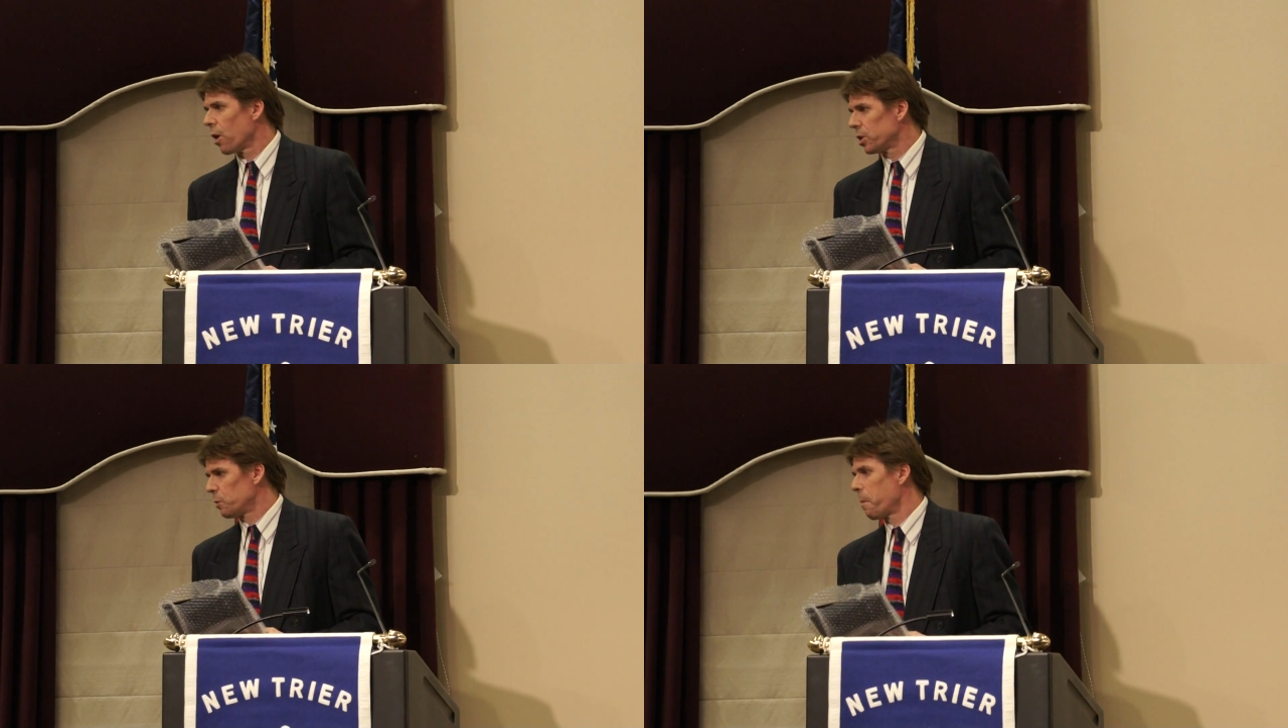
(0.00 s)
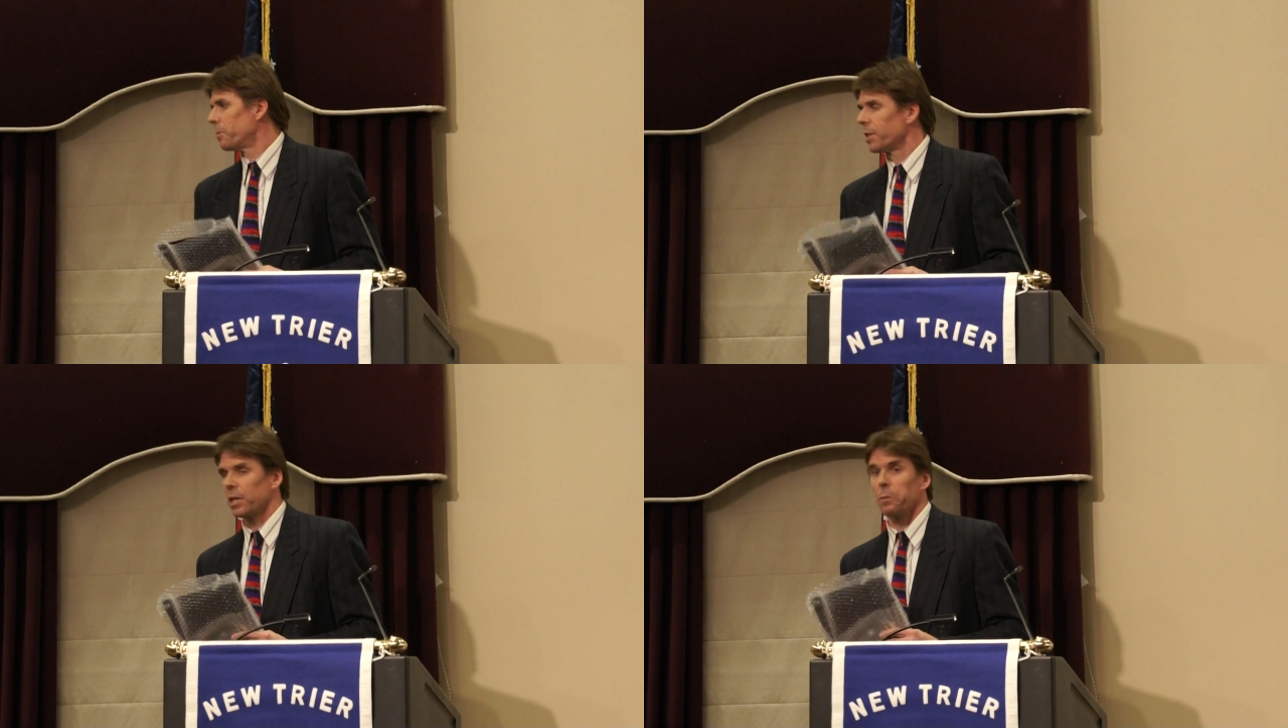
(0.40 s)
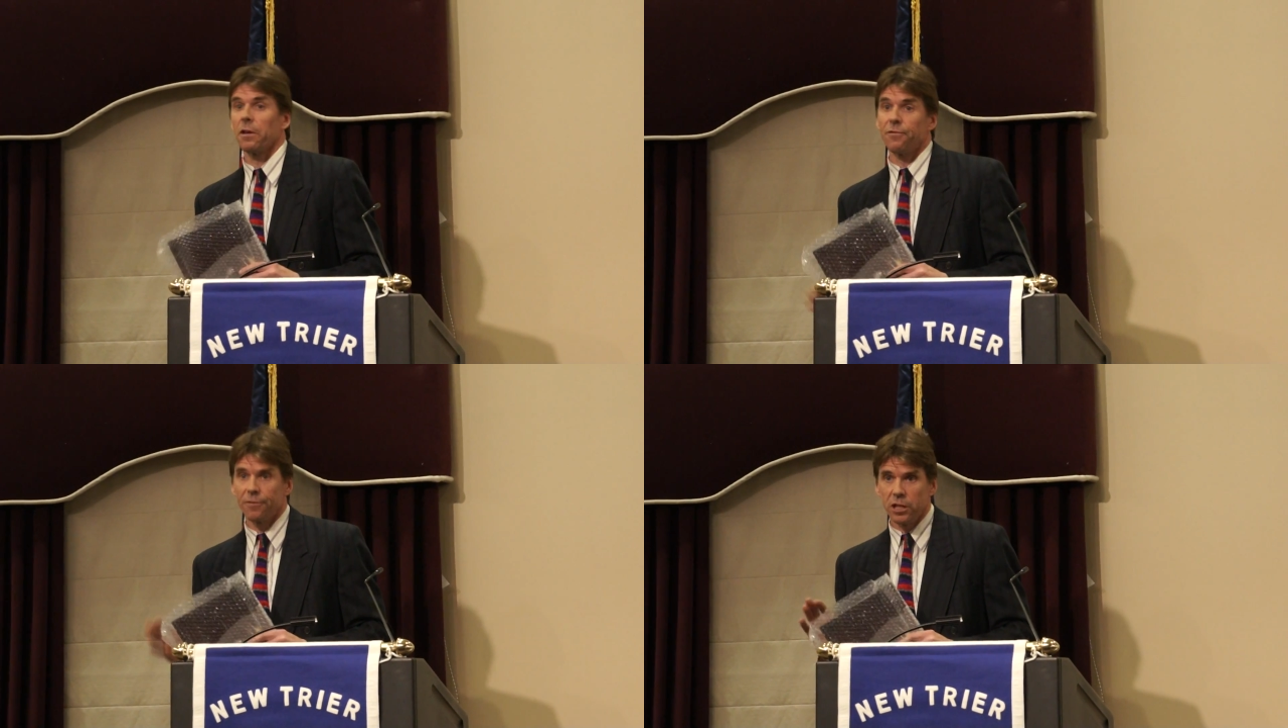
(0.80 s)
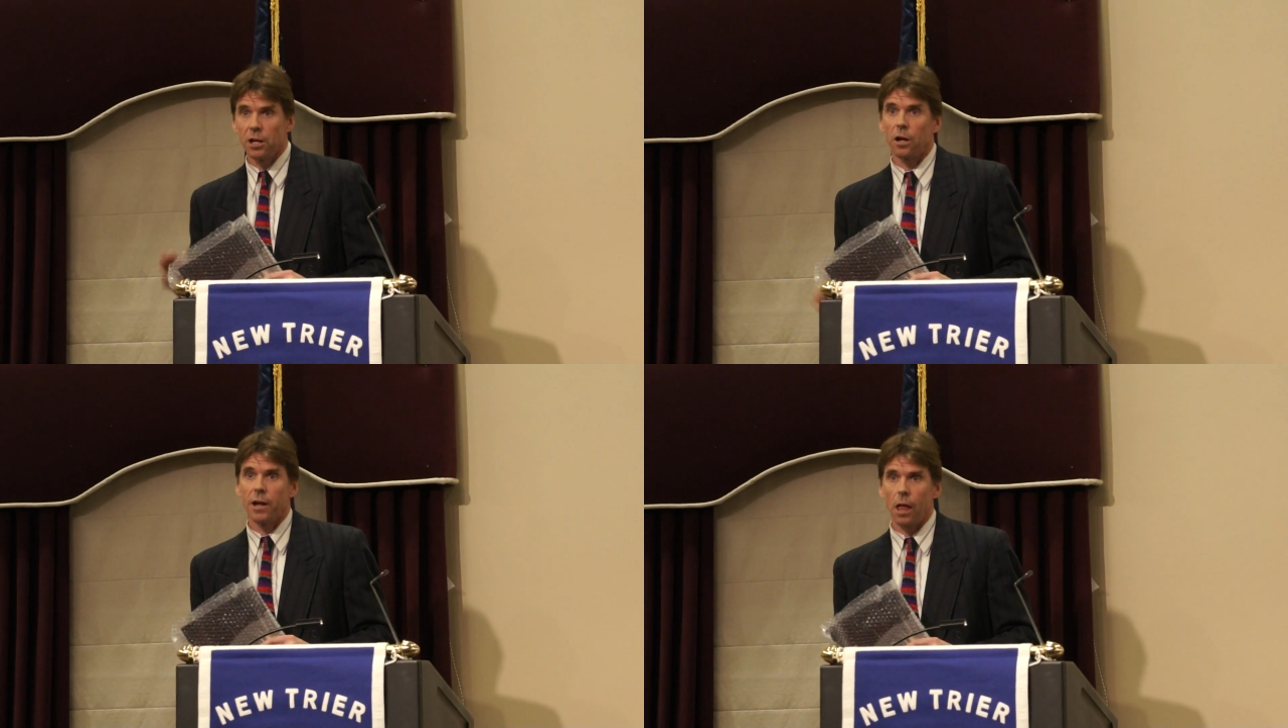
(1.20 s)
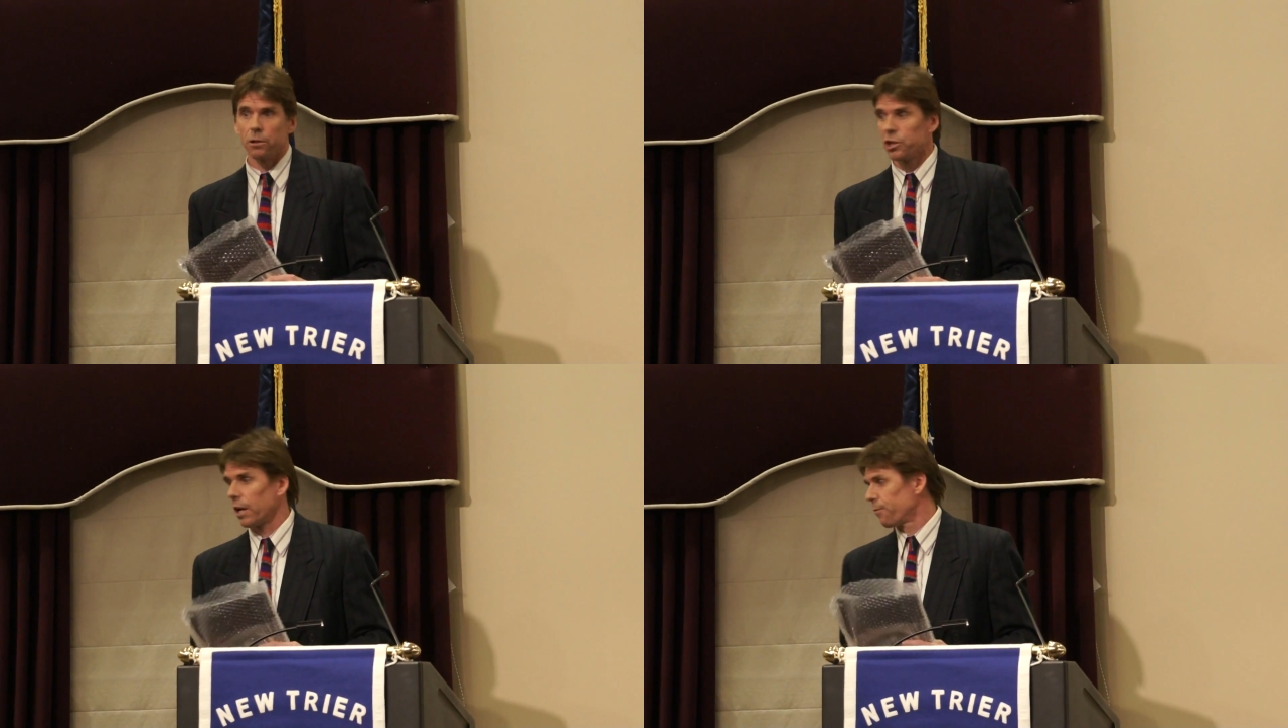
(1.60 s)
on she'll be presented with a
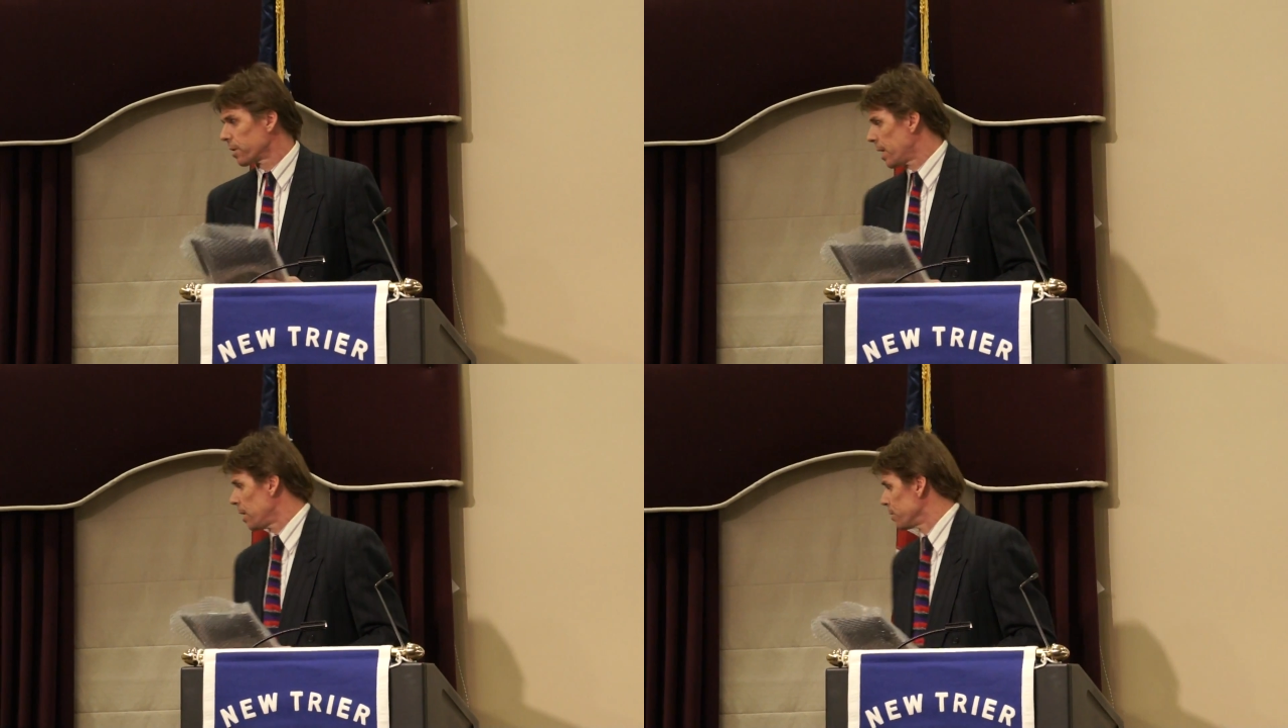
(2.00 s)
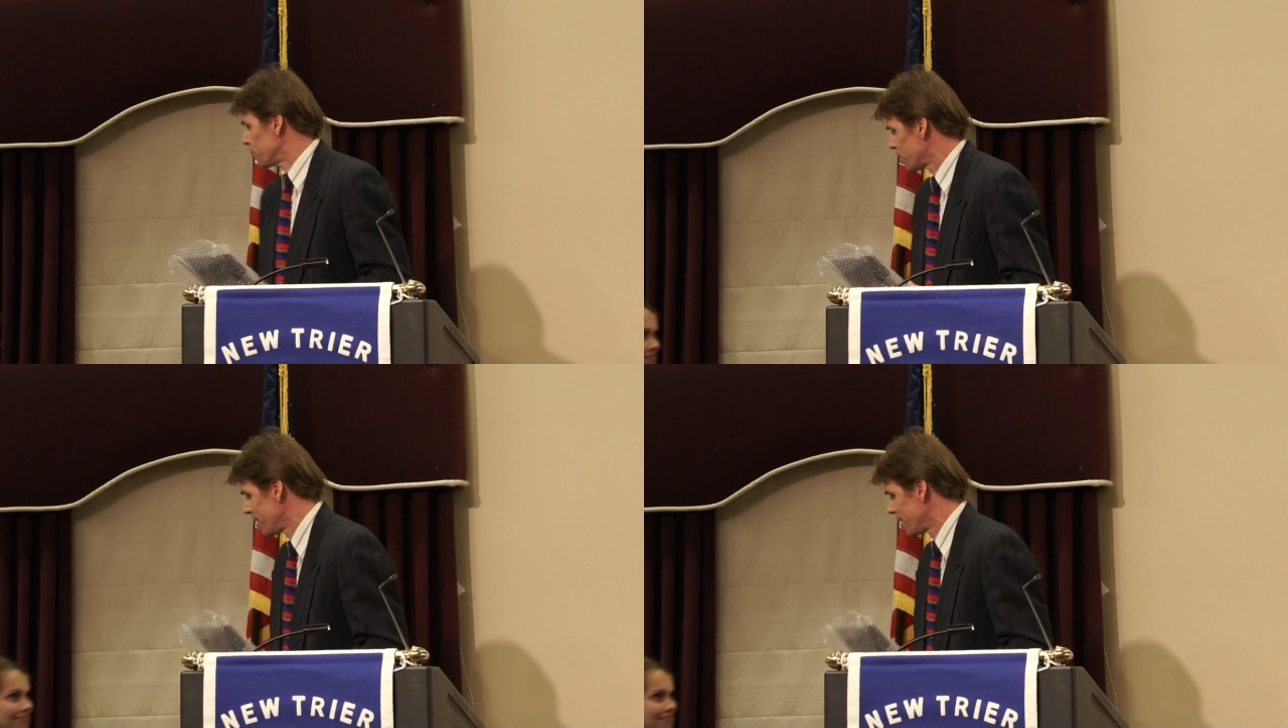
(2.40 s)
$1,500 check for college.